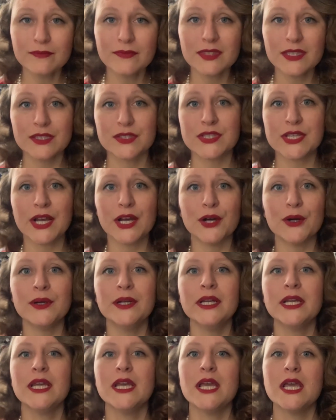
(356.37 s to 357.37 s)
So
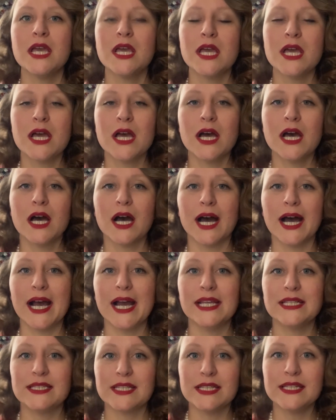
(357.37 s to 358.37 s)

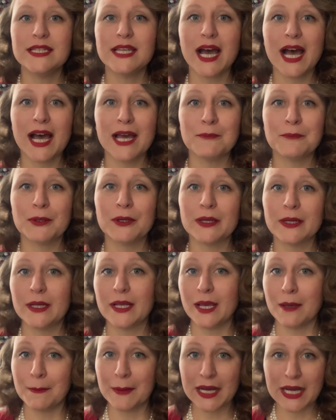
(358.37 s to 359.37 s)
I did not put
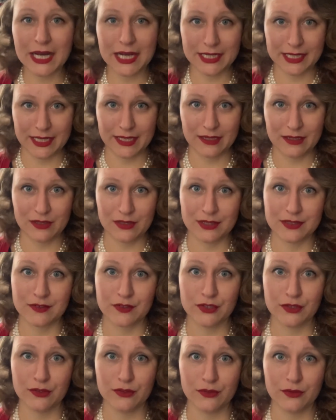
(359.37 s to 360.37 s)
a pocket
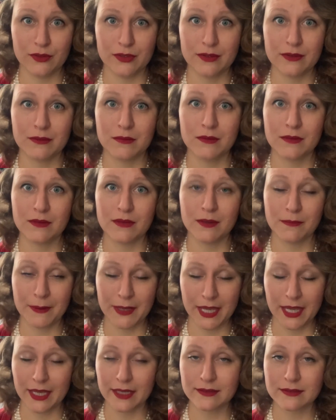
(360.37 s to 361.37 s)
onto the
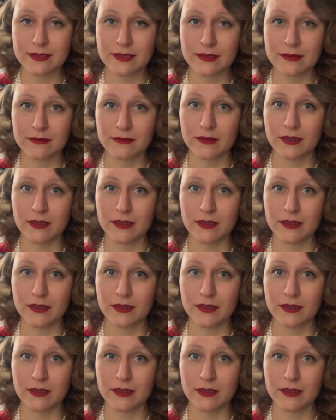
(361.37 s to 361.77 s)
pants.